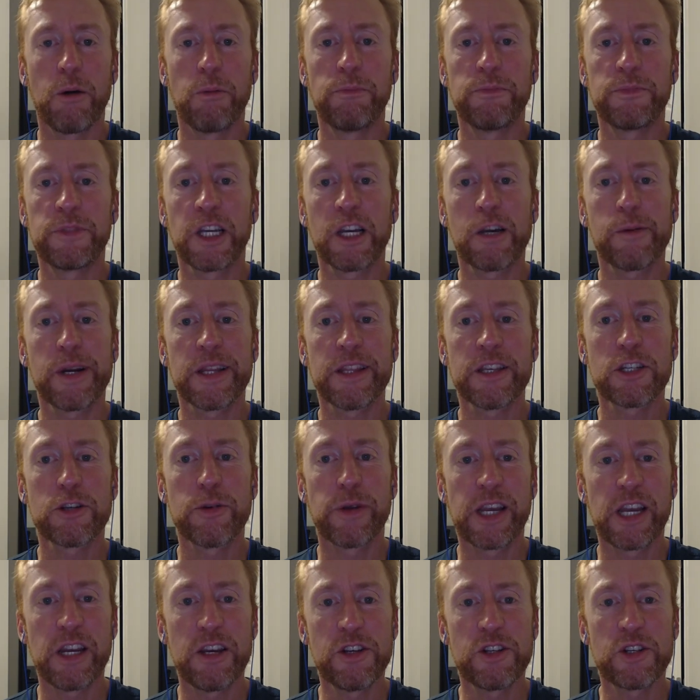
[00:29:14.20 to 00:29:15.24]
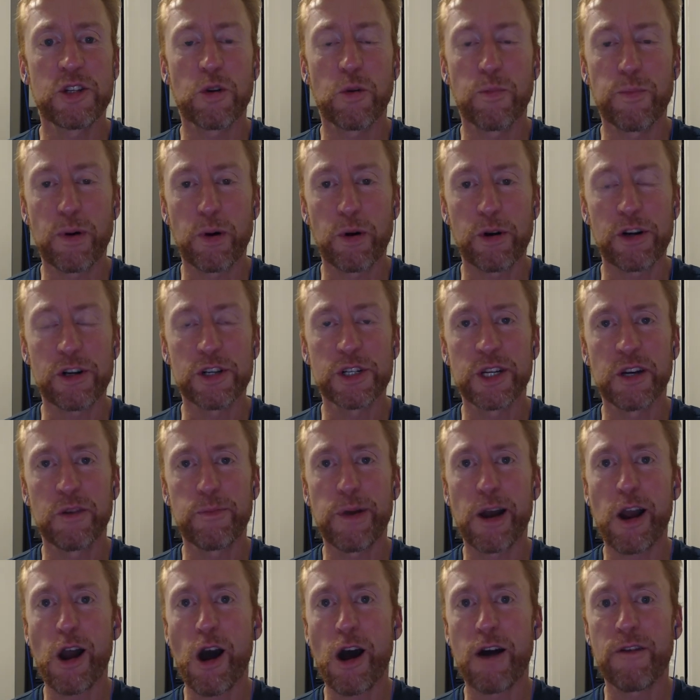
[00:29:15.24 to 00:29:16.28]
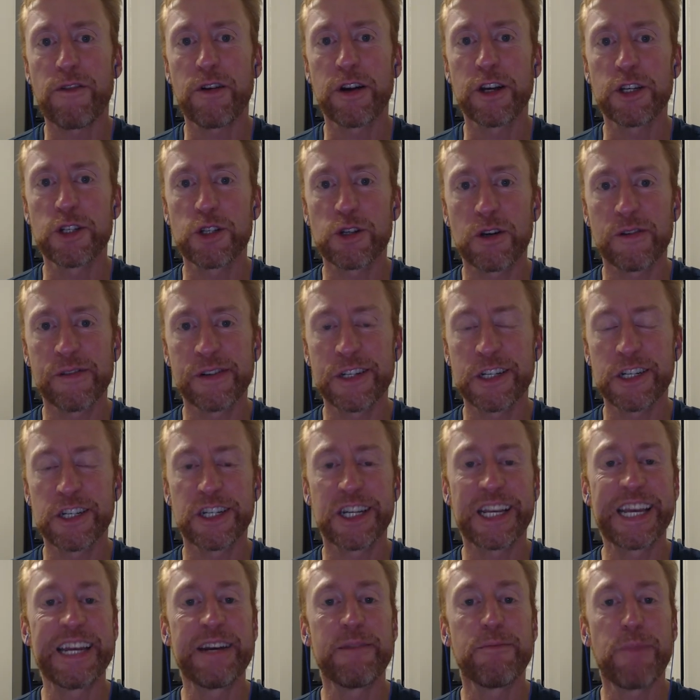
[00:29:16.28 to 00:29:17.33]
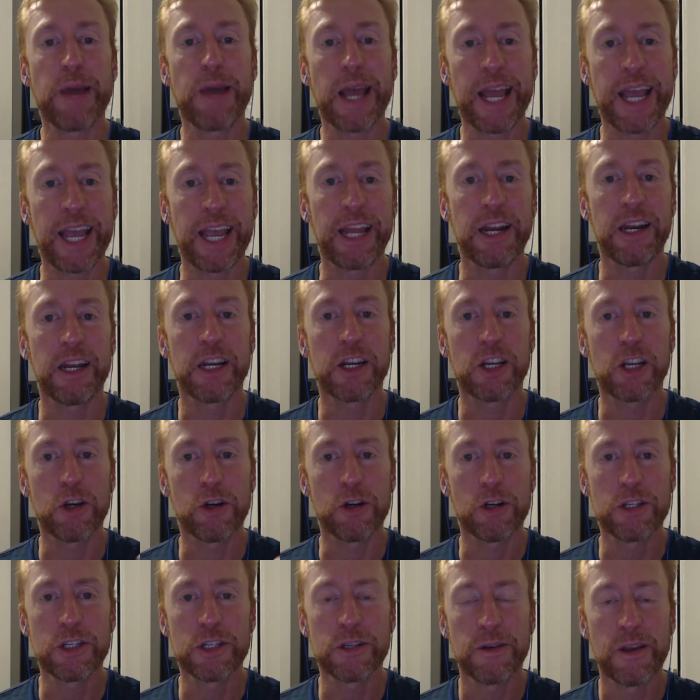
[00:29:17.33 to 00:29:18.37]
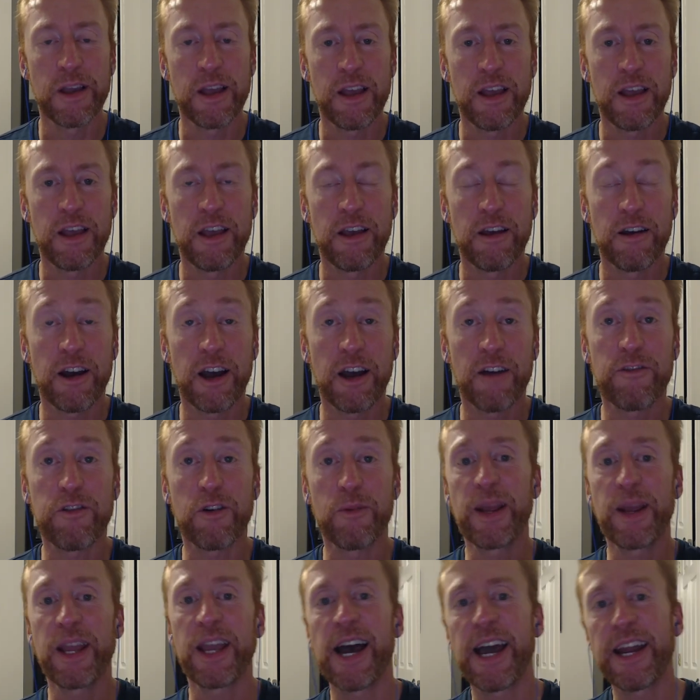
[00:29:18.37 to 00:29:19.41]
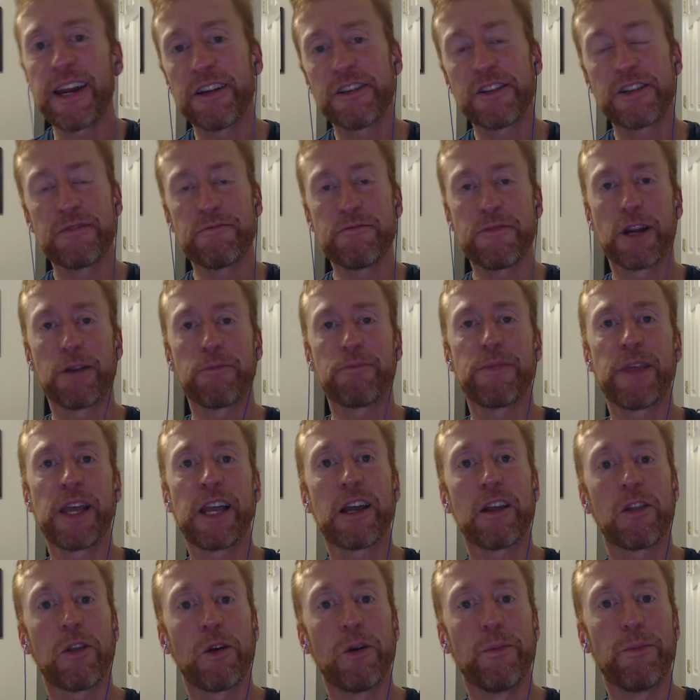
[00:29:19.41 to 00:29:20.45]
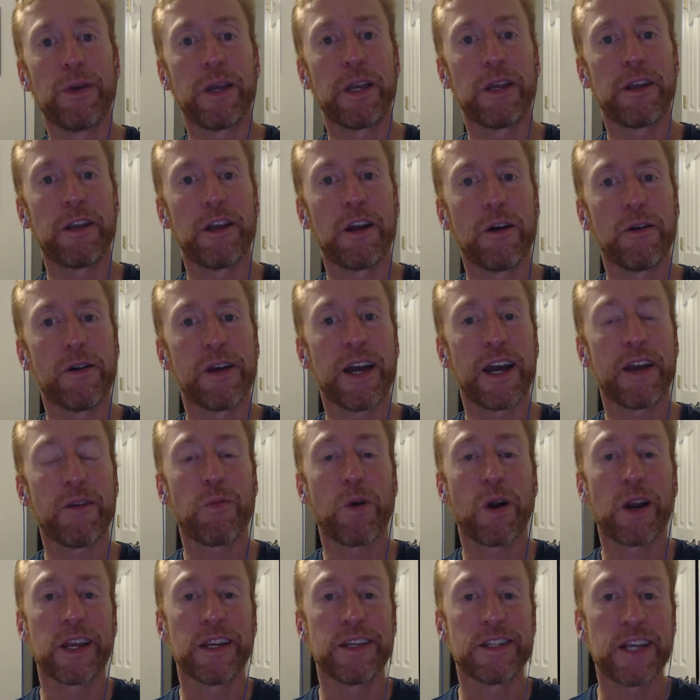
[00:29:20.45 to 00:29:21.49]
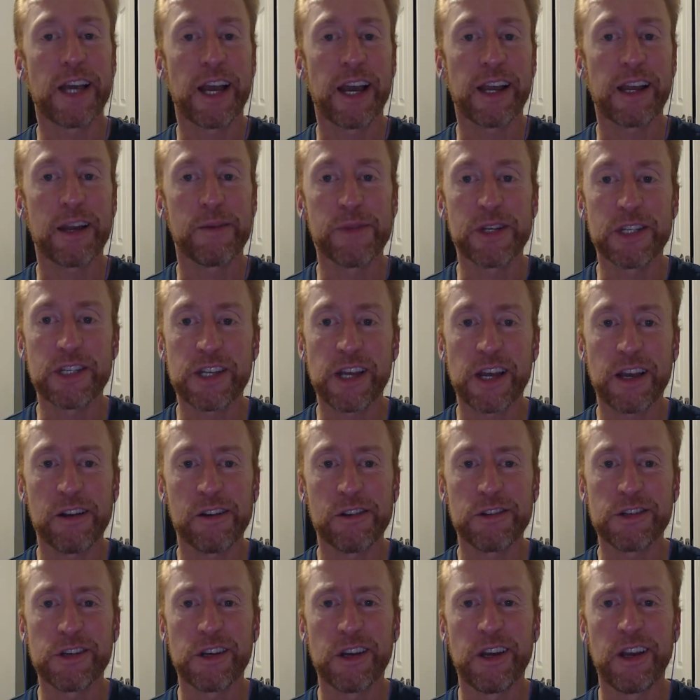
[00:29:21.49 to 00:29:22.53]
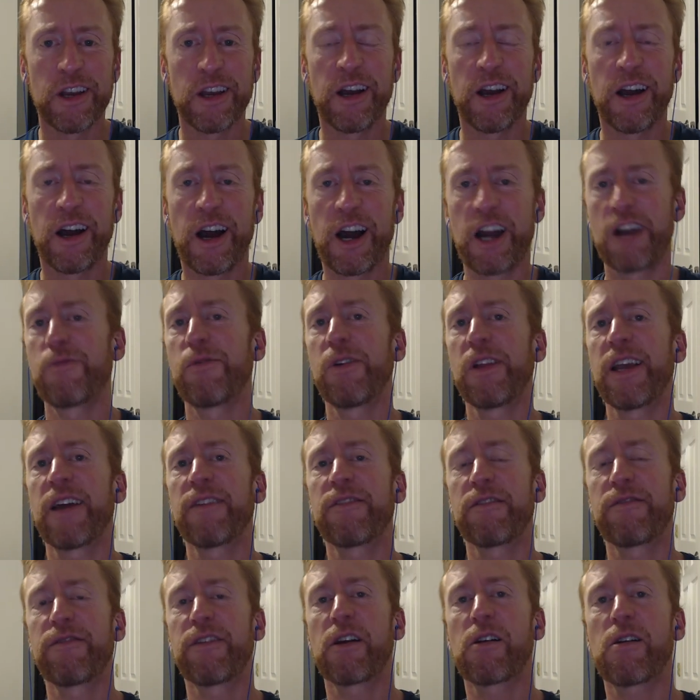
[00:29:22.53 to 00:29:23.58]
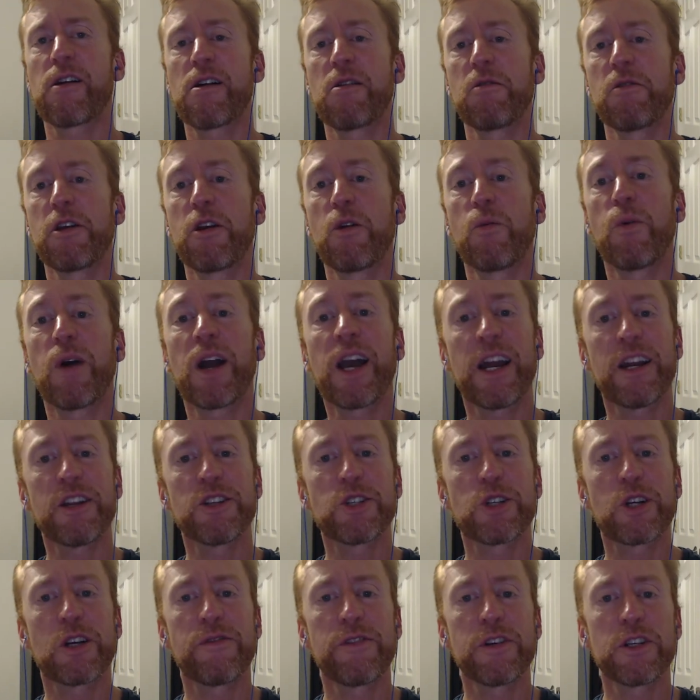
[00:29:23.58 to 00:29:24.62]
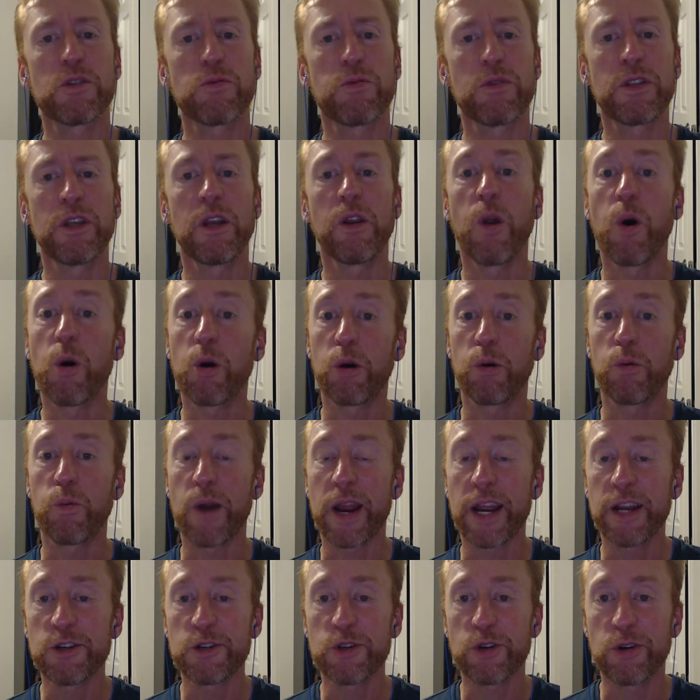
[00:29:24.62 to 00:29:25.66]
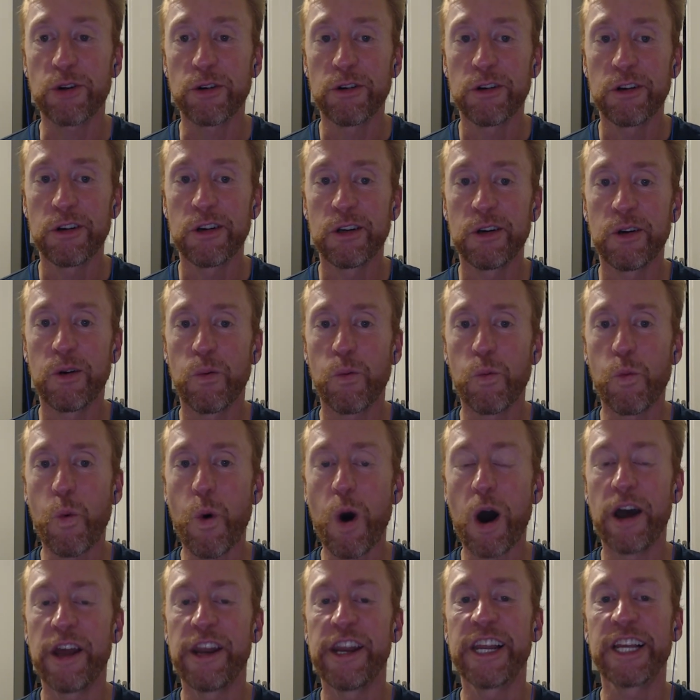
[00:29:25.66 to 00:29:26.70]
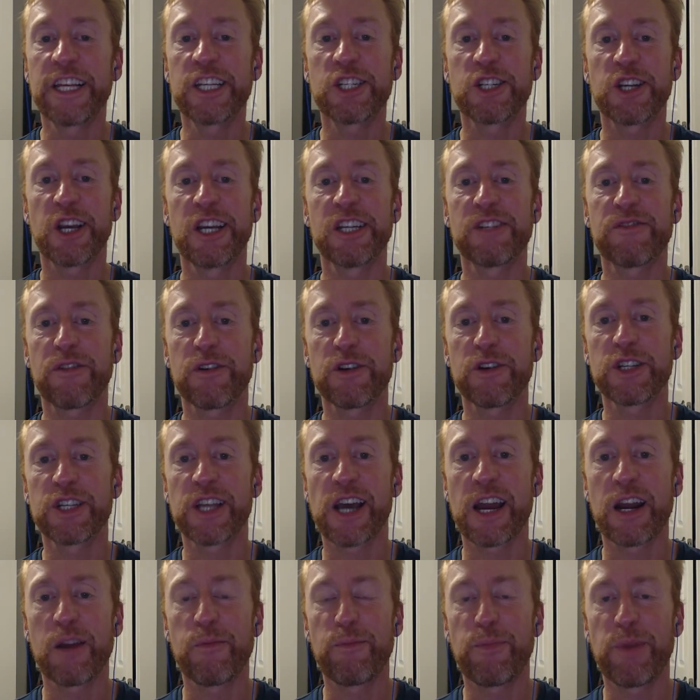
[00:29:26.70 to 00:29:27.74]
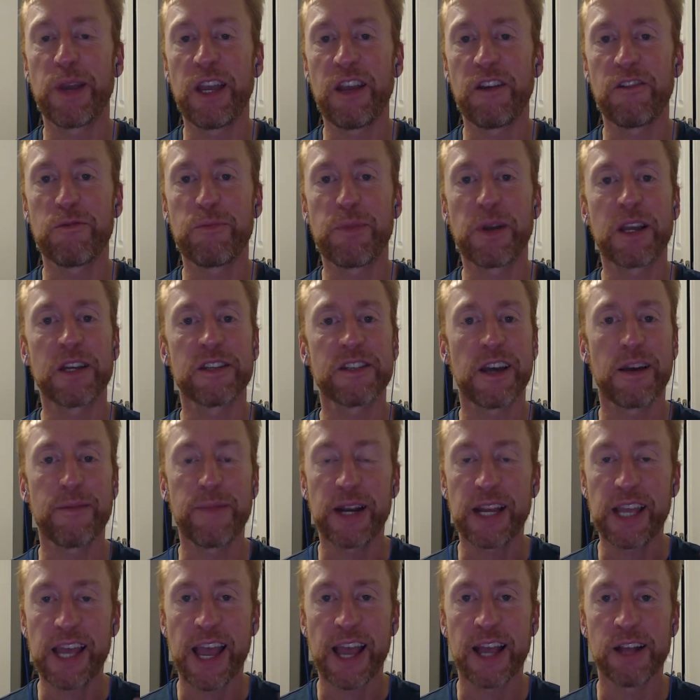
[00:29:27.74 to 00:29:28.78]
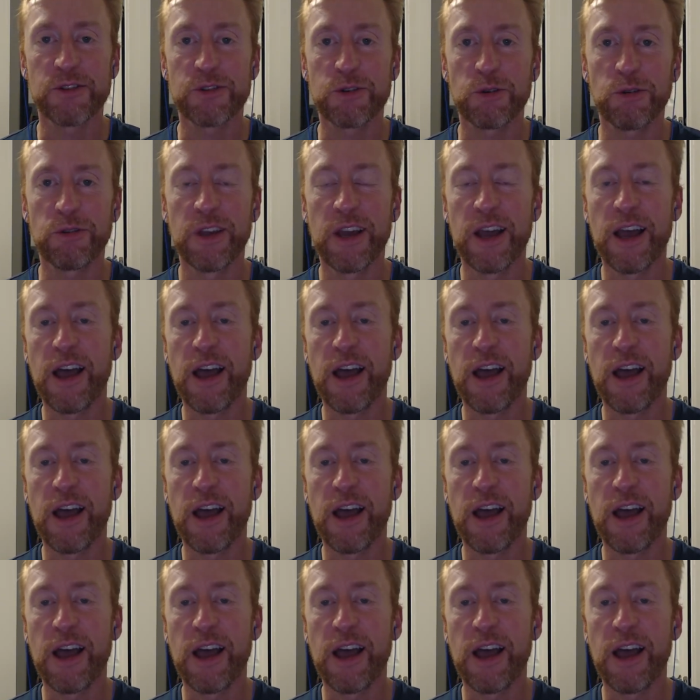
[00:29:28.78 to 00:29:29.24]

Think about it this way: can you support yourself by offering services and getting paid in goods? For me, I had to think a little bit. I work in tech. I'm in sales. I'd really have to figure out what kind of service would the local rancher want in exchange for a side of beef, because I've been canceled.